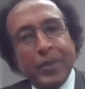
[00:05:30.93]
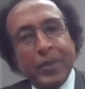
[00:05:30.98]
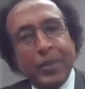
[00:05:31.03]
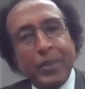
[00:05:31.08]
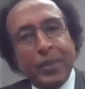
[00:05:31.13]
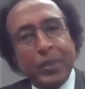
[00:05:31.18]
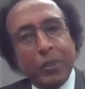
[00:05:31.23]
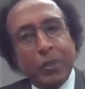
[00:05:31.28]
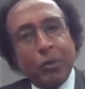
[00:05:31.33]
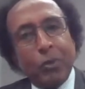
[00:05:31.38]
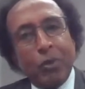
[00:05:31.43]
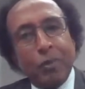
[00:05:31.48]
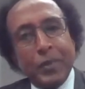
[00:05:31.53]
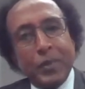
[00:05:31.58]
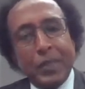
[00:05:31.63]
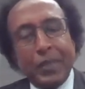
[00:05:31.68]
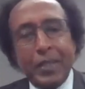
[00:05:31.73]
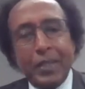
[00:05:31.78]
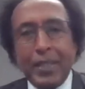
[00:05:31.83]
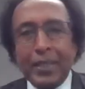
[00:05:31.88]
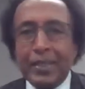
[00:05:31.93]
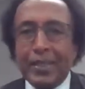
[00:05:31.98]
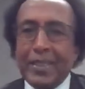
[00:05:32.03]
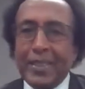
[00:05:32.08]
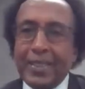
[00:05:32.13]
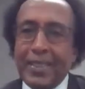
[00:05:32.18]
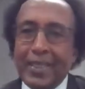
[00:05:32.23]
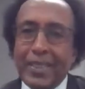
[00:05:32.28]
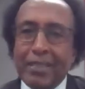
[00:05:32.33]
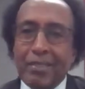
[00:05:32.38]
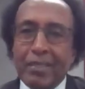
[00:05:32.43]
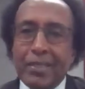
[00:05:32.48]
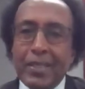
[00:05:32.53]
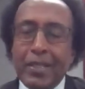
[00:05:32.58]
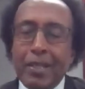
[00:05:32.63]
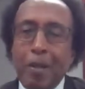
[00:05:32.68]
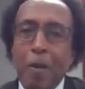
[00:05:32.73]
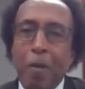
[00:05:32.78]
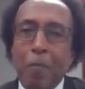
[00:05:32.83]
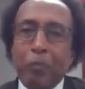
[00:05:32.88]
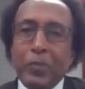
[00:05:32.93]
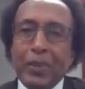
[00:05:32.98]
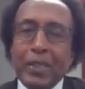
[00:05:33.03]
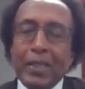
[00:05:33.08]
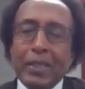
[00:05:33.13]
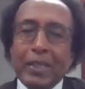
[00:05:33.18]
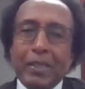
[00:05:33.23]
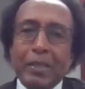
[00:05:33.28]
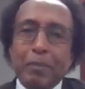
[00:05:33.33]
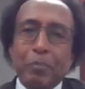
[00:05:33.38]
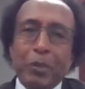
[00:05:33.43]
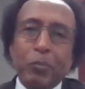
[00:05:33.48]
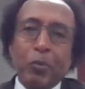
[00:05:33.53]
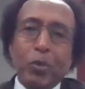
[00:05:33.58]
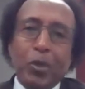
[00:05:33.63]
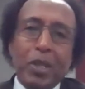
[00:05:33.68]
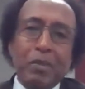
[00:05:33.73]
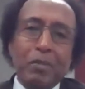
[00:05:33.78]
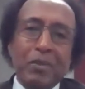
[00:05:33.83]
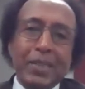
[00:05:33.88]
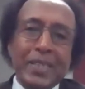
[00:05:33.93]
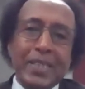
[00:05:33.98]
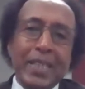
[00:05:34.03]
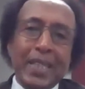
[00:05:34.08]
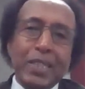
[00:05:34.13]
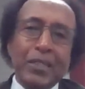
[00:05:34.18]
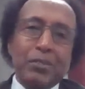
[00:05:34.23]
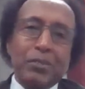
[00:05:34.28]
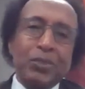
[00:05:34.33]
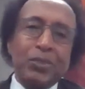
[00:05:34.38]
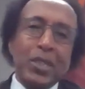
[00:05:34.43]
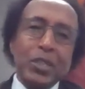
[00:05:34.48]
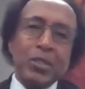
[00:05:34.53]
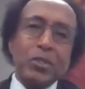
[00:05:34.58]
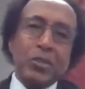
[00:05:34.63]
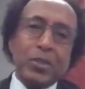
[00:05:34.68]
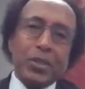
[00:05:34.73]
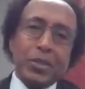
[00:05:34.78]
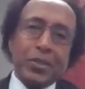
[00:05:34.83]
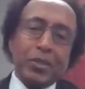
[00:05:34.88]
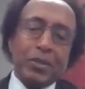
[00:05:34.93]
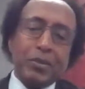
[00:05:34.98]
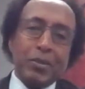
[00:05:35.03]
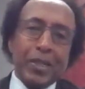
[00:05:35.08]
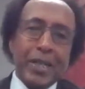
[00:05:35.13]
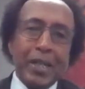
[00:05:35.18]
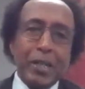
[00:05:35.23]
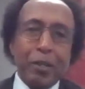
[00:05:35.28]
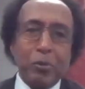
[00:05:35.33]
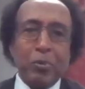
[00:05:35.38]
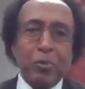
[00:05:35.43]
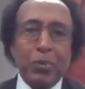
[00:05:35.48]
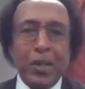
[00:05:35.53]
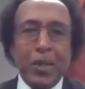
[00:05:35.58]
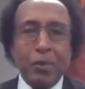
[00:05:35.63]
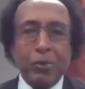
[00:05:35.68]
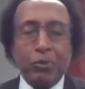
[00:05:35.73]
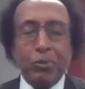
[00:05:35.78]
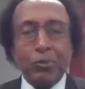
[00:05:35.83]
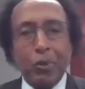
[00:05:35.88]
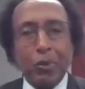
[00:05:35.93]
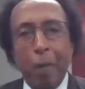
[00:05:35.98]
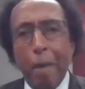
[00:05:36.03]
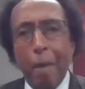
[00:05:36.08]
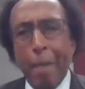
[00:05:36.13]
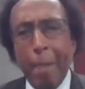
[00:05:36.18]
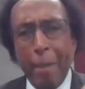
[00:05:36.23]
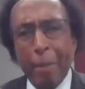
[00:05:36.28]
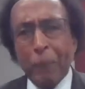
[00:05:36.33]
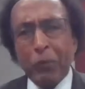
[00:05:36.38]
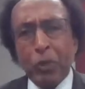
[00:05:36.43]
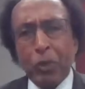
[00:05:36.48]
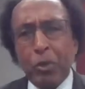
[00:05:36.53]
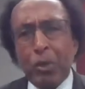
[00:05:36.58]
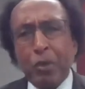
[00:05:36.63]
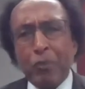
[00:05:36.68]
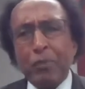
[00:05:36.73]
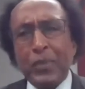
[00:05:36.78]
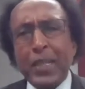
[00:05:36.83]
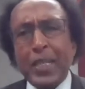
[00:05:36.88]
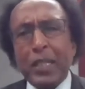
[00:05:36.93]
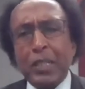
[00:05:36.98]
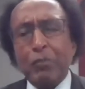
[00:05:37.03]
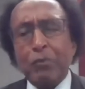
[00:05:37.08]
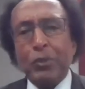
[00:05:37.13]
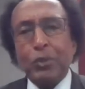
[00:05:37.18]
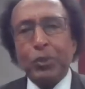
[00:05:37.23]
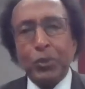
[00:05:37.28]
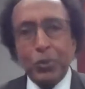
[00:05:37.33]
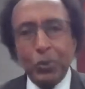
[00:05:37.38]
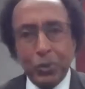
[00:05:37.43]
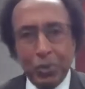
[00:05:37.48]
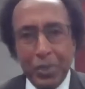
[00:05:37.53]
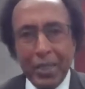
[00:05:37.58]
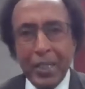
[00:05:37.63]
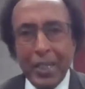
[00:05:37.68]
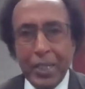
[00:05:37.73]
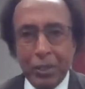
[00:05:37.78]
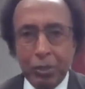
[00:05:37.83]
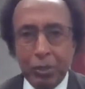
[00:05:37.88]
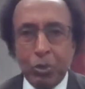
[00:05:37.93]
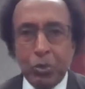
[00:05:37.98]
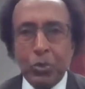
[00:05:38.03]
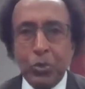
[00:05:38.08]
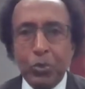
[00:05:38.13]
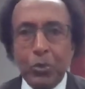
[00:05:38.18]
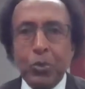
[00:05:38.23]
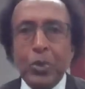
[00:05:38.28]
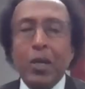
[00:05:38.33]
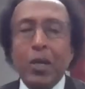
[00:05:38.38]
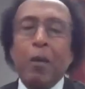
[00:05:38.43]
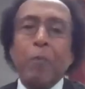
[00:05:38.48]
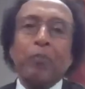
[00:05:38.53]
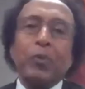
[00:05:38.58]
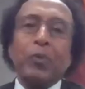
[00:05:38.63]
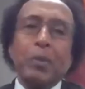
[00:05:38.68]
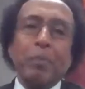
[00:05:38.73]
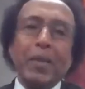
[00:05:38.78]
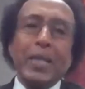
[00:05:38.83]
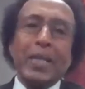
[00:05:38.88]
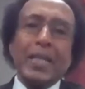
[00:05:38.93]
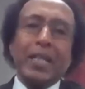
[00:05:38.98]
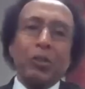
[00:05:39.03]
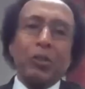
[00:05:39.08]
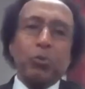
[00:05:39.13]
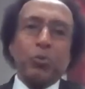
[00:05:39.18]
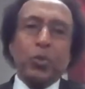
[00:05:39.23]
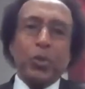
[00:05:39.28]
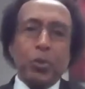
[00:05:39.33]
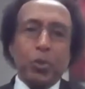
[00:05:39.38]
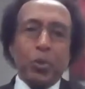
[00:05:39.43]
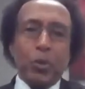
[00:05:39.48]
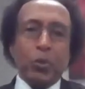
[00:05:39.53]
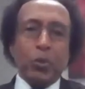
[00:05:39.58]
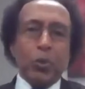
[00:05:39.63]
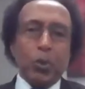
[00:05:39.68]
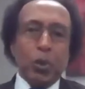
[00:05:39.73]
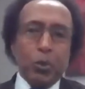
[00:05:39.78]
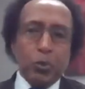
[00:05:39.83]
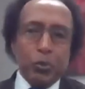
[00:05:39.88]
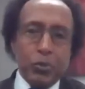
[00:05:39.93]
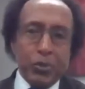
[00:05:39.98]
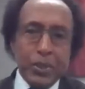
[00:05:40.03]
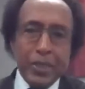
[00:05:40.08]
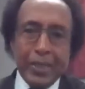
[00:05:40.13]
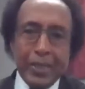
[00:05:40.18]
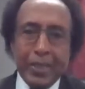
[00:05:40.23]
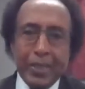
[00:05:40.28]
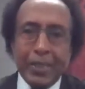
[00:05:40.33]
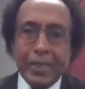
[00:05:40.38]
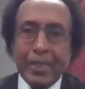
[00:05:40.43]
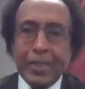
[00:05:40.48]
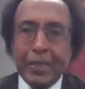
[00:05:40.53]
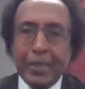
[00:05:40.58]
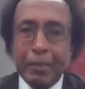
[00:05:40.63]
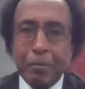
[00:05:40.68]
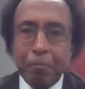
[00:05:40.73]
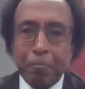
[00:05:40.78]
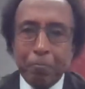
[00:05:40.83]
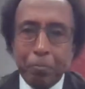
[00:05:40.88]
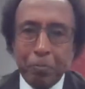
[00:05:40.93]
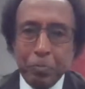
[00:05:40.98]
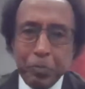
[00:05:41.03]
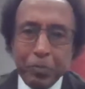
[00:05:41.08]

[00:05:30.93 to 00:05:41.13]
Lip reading: in the COVID-19 era, people are even saying it's dangerous health-wise. So a lot of negative issues related to money, as we know, notes and